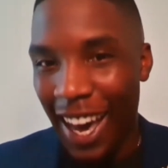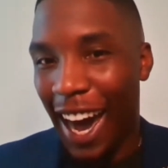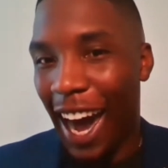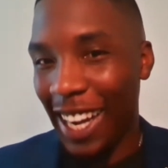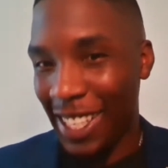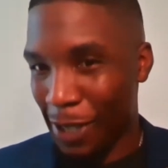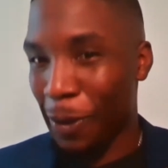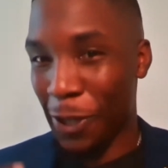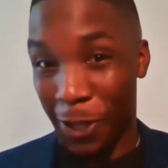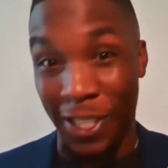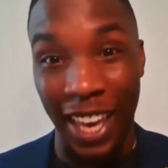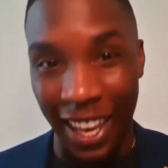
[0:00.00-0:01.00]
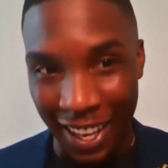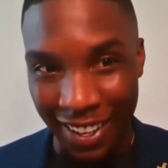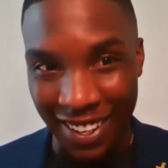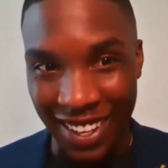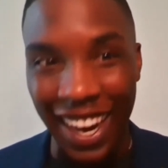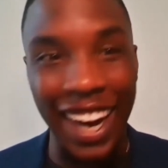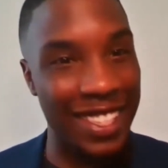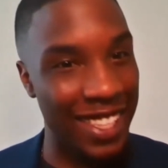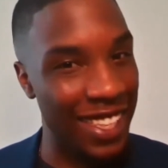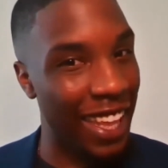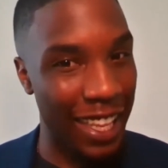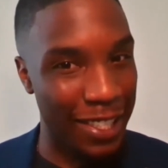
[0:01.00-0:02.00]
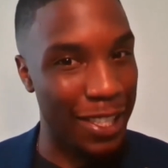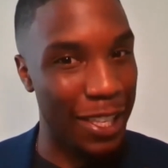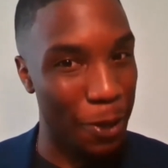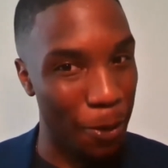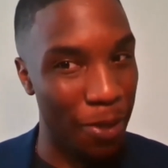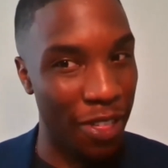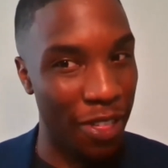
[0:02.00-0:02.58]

I see what you're saying. I see that that's the new